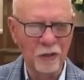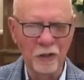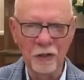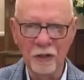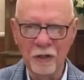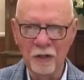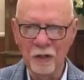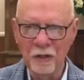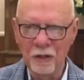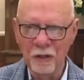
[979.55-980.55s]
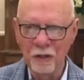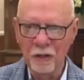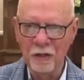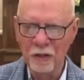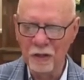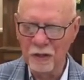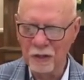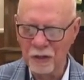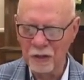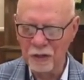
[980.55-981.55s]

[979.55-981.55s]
[no speech]